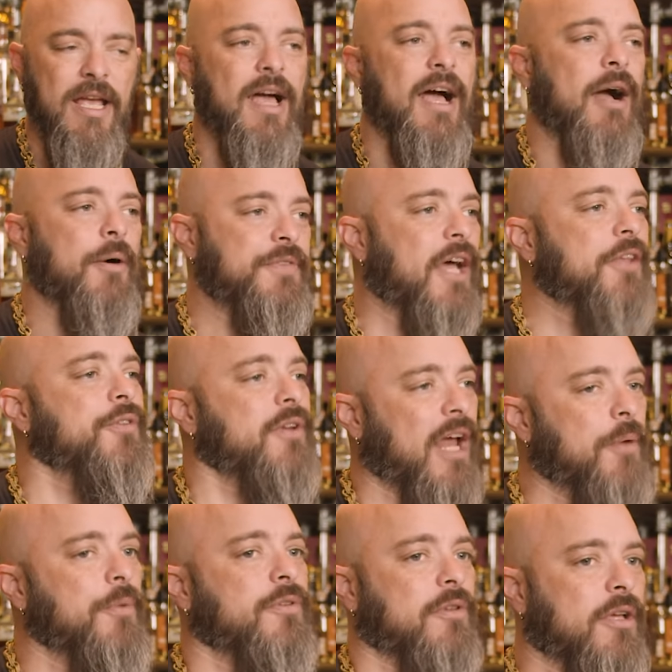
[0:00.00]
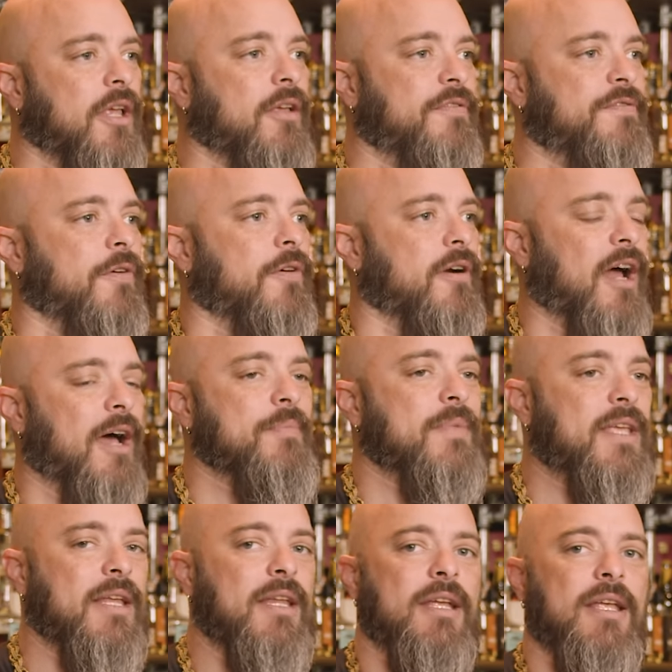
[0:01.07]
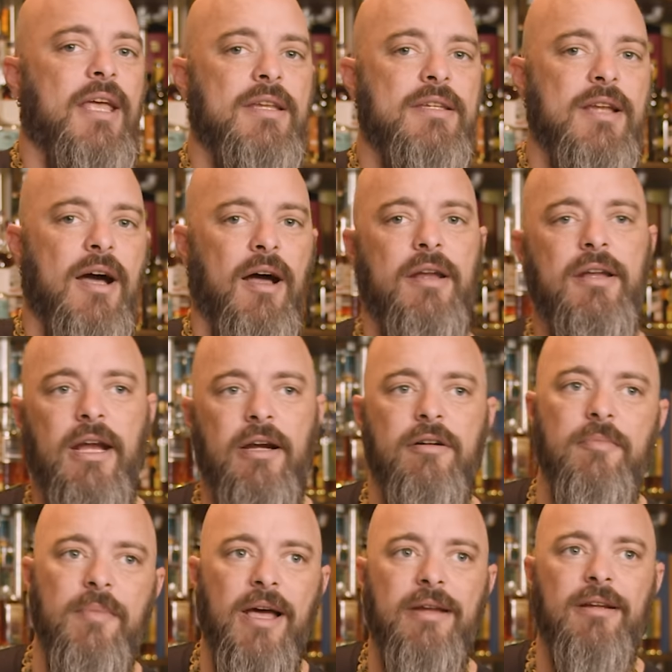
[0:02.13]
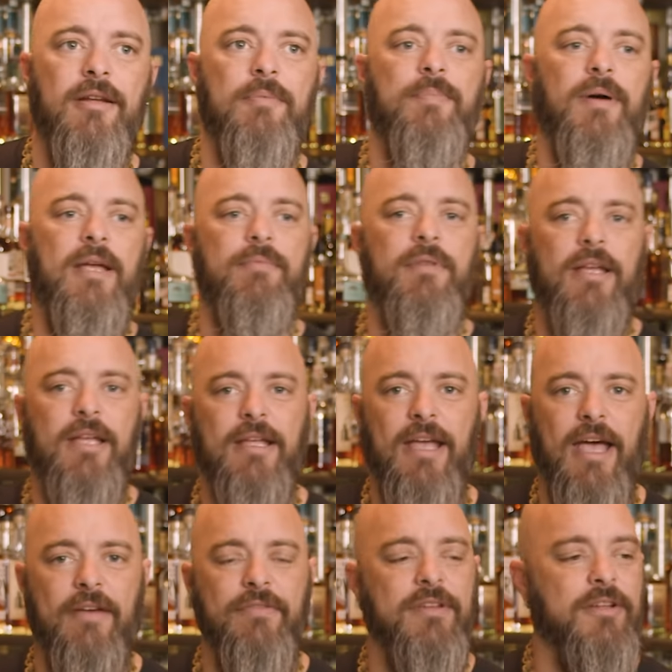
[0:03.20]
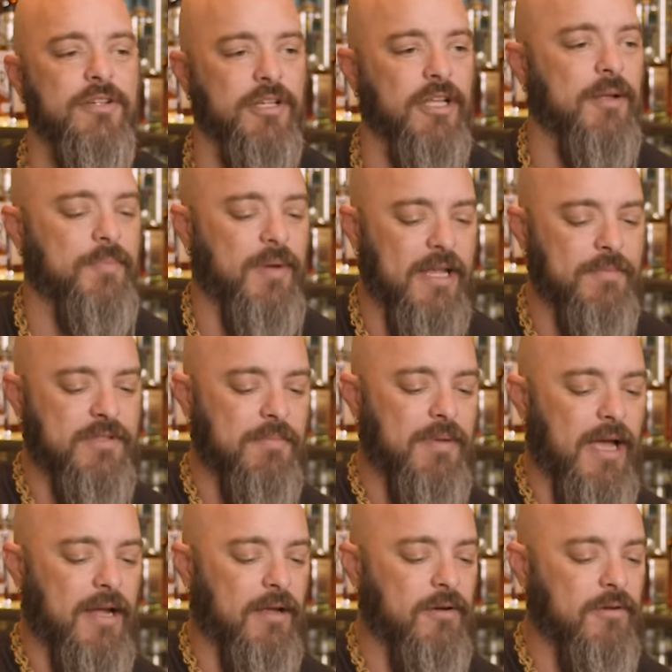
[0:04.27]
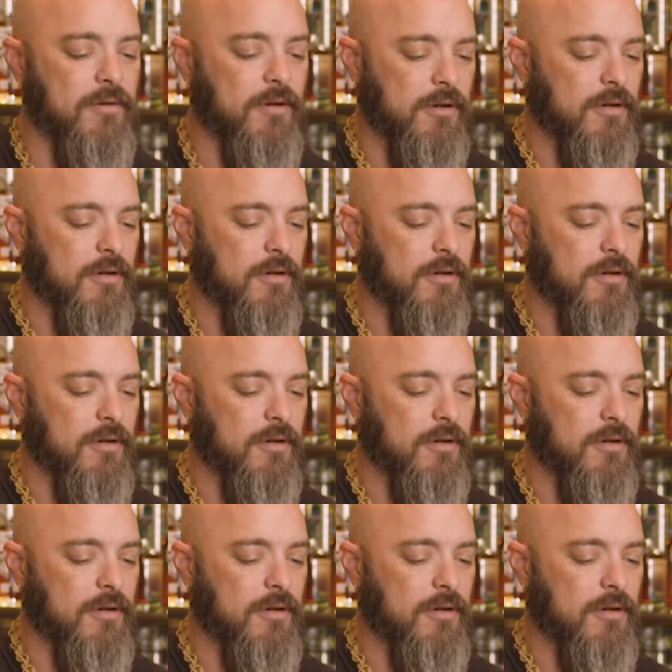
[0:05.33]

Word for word: Yeah, that's what I was looking for. I'm getting a non-aromatic pipe, like a Cavendish, like a pipe tobacco.